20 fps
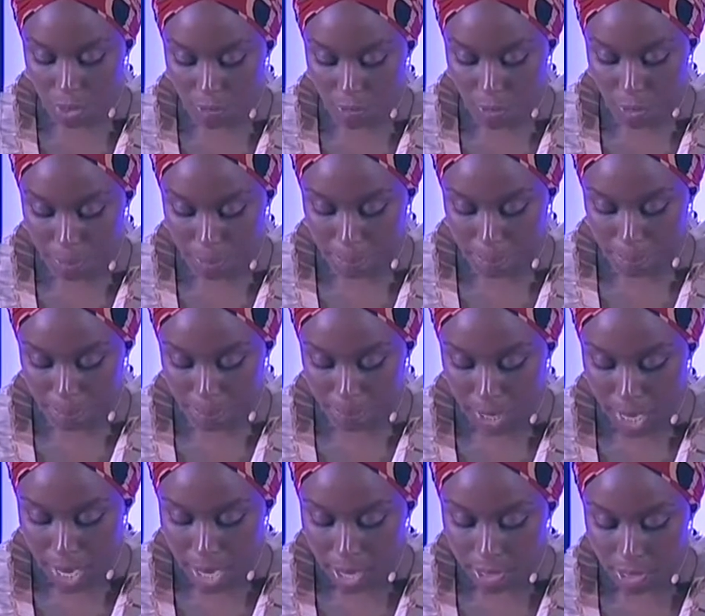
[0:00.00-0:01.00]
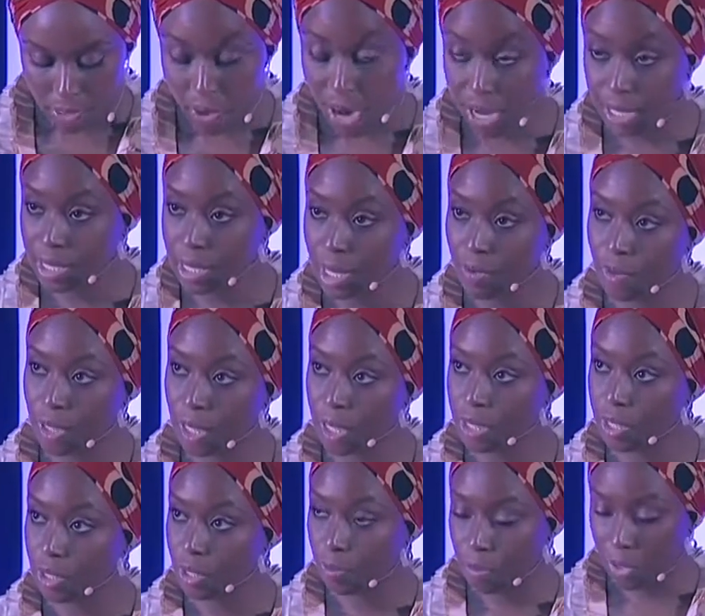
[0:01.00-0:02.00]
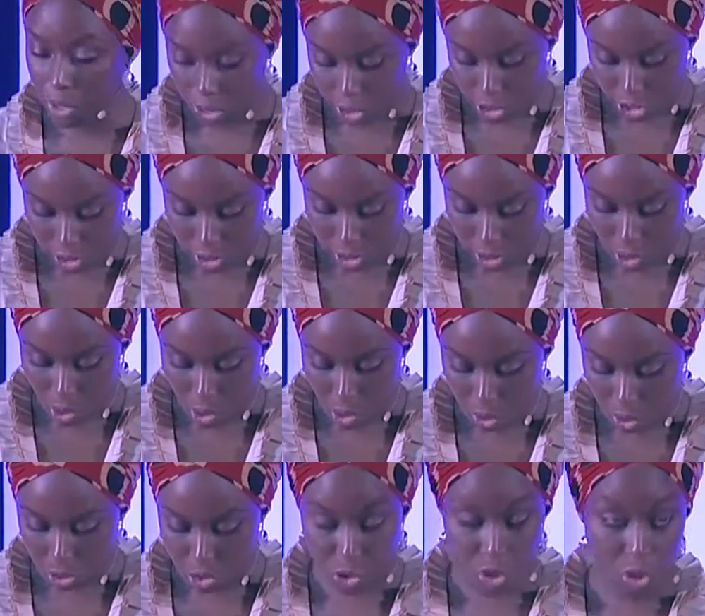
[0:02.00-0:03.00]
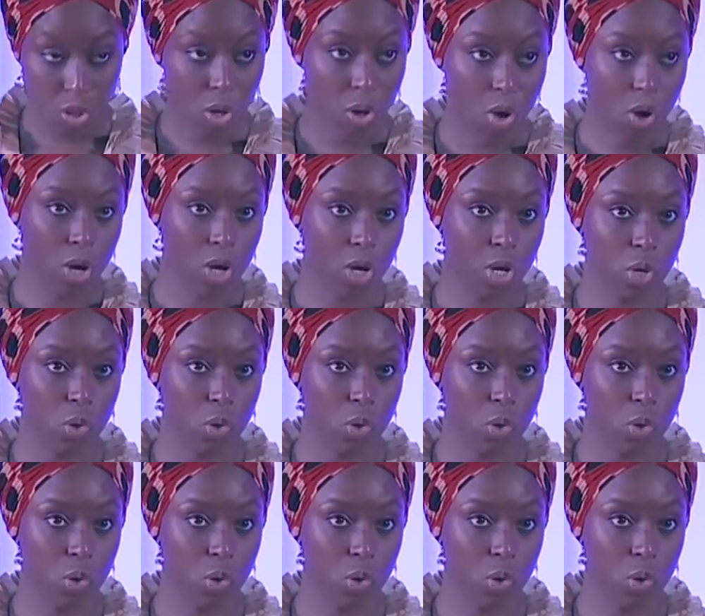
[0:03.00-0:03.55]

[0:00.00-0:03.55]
from the writing of a London merchant called John Lok,